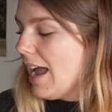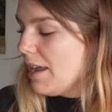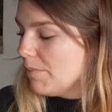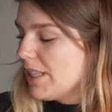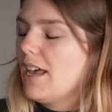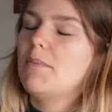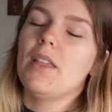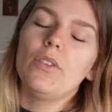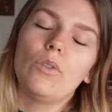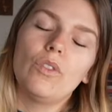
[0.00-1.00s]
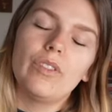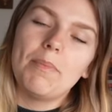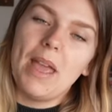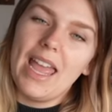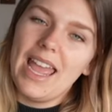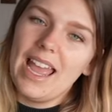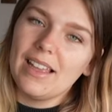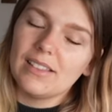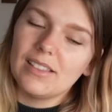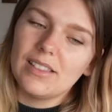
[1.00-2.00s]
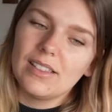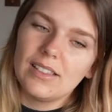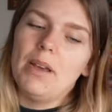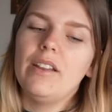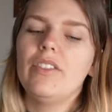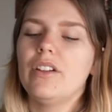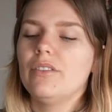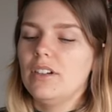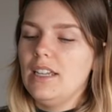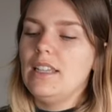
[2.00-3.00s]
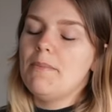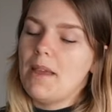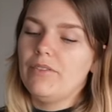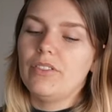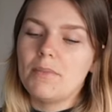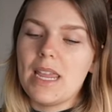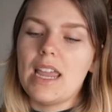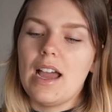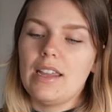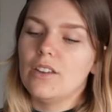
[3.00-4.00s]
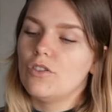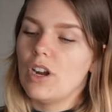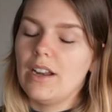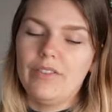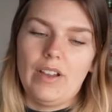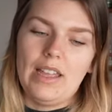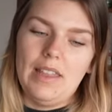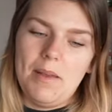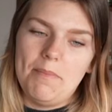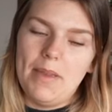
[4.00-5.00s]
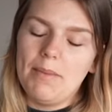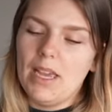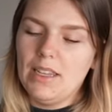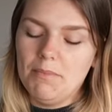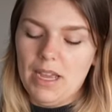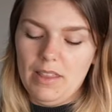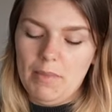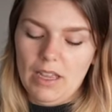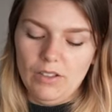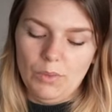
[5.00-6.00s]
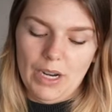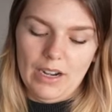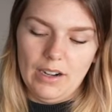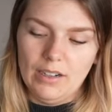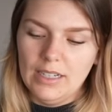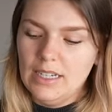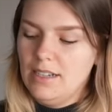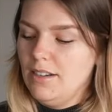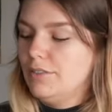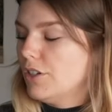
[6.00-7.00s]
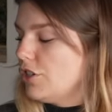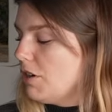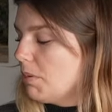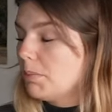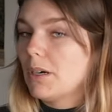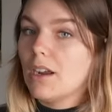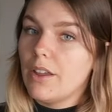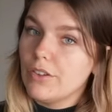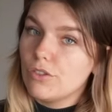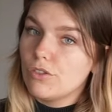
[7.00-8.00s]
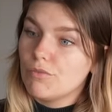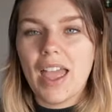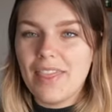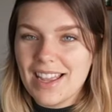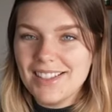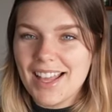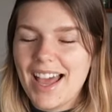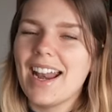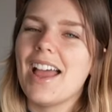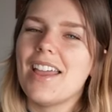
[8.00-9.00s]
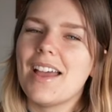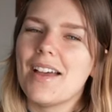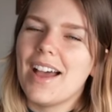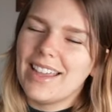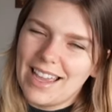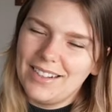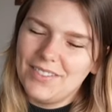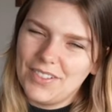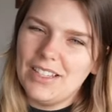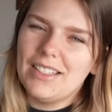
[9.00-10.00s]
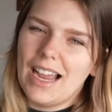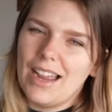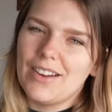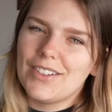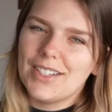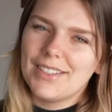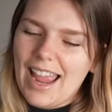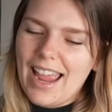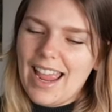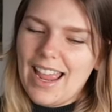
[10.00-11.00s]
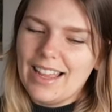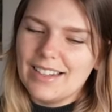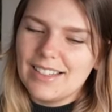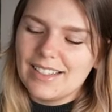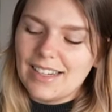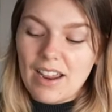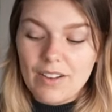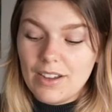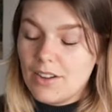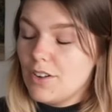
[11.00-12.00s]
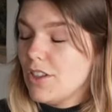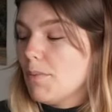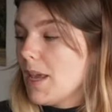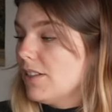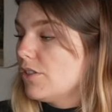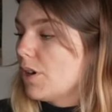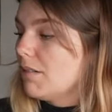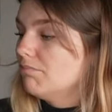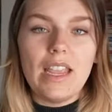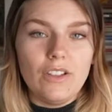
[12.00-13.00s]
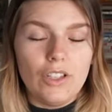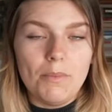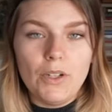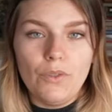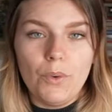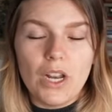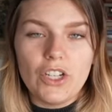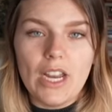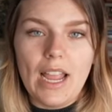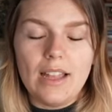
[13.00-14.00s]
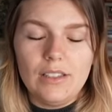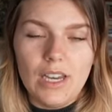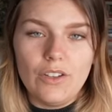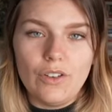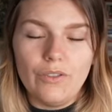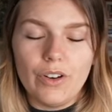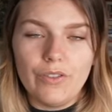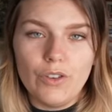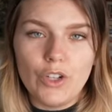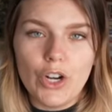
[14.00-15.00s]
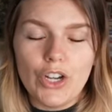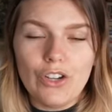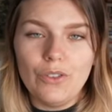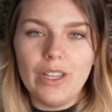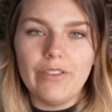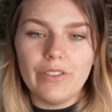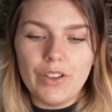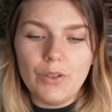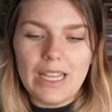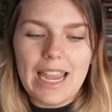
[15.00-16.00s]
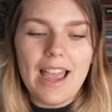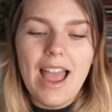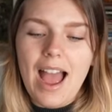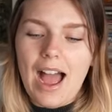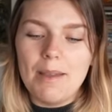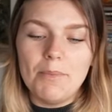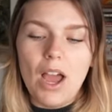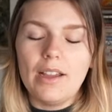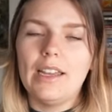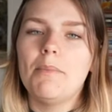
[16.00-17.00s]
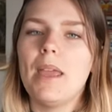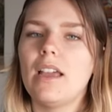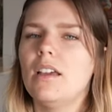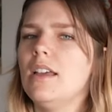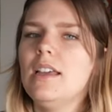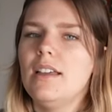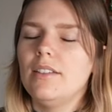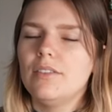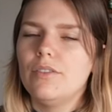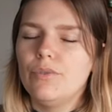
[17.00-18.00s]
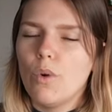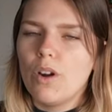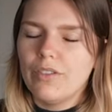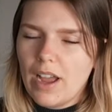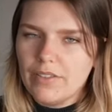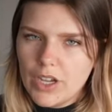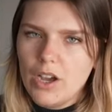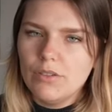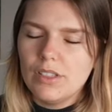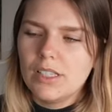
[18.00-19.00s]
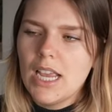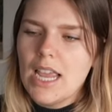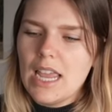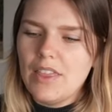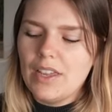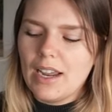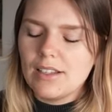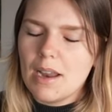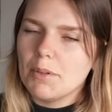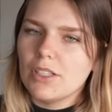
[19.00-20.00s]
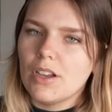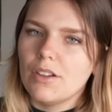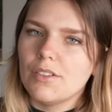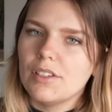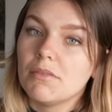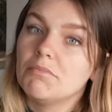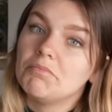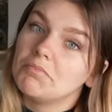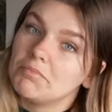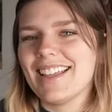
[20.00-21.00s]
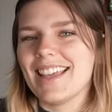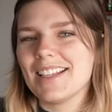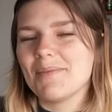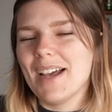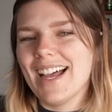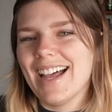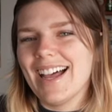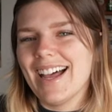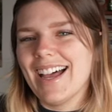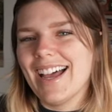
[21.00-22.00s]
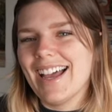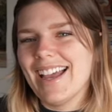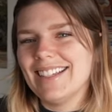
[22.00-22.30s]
I am sad about the corduroy pants, but if they're really meant for me, I can try to find them. Maybe I can buy them elsewhere for a cheaper price. And that's that. I, again, feel tired. And now I gotta go to the UPS store. Thank you so much for watching and stay tuned for a future Nuuly reviewly. I'm not gonna pick 4 or 5 coats in the next episode. Okay, thanks, bye.